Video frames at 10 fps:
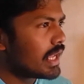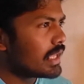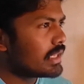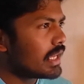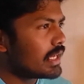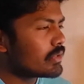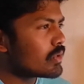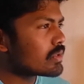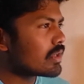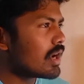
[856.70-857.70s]
There, there,
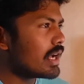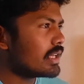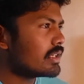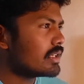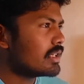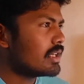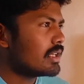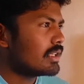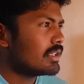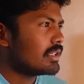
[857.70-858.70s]
don't cry.
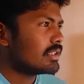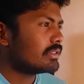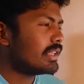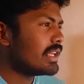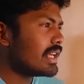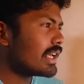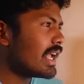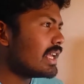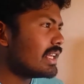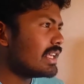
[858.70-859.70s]
Then
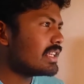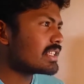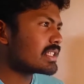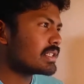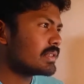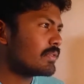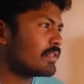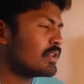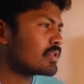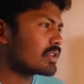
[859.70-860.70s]
again, it is
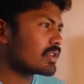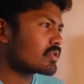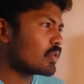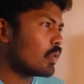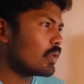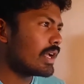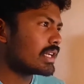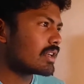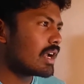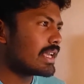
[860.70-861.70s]
funeral, so
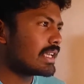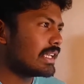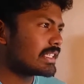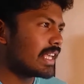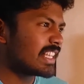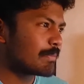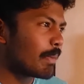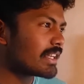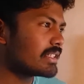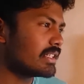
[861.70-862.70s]
crying is
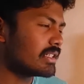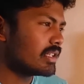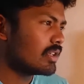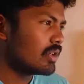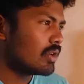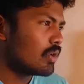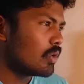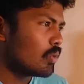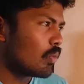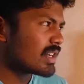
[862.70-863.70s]
expected.
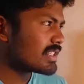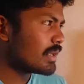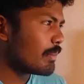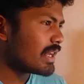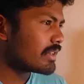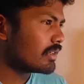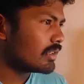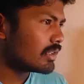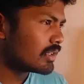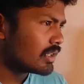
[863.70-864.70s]
What's the
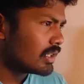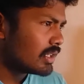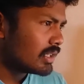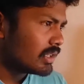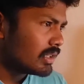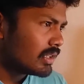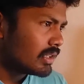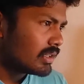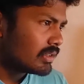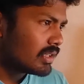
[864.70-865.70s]
matter?
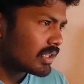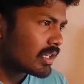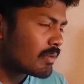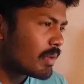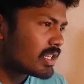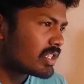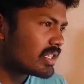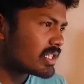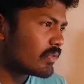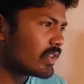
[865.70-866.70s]
The
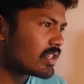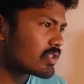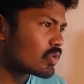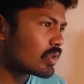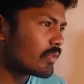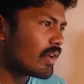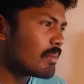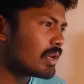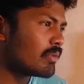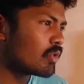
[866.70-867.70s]
cremation is finished, so the
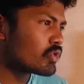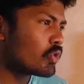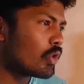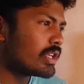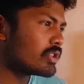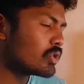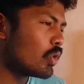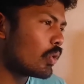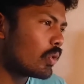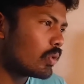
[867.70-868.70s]
family was going to
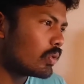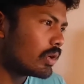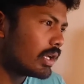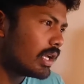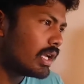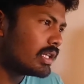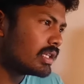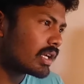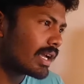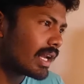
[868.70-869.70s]
go
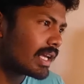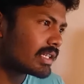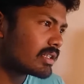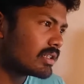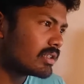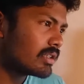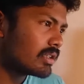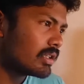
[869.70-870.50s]
in the collect